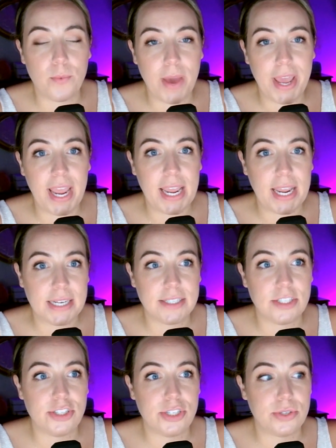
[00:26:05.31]
way
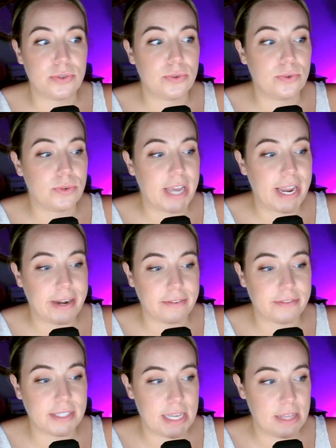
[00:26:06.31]
to kind
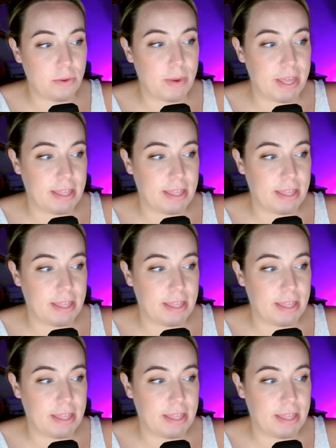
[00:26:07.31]
of see the way